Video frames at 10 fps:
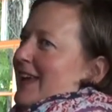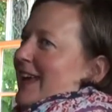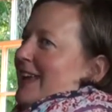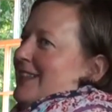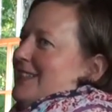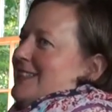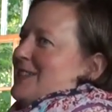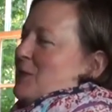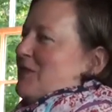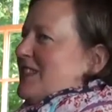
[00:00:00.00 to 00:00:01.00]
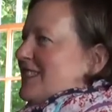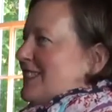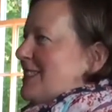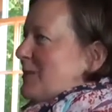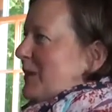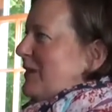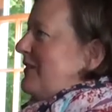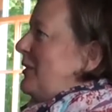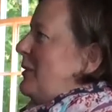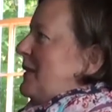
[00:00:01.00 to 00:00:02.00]
and so we visited
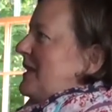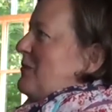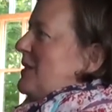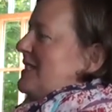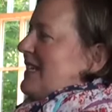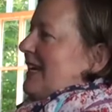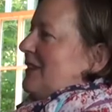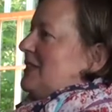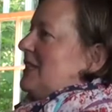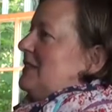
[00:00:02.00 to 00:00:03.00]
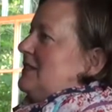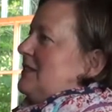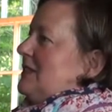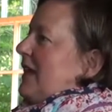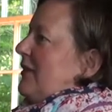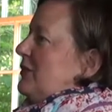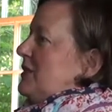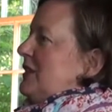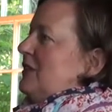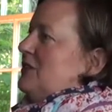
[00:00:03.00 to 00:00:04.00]
Speerville, but then we set out to, together
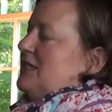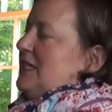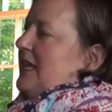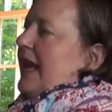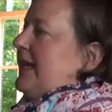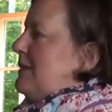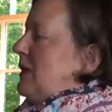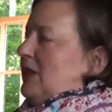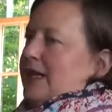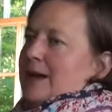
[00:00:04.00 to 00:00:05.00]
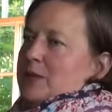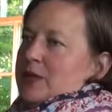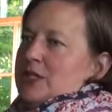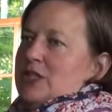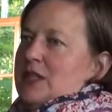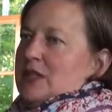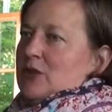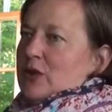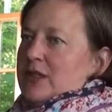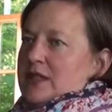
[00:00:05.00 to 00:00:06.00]
to go see any milling operation in the
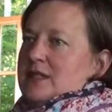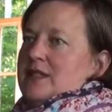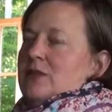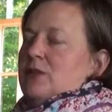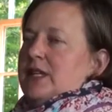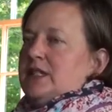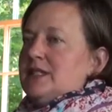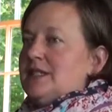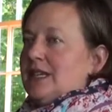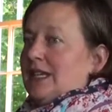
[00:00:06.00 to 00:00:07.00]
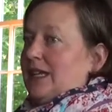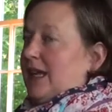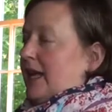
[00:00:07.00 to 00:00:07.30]
Northeast that we could see.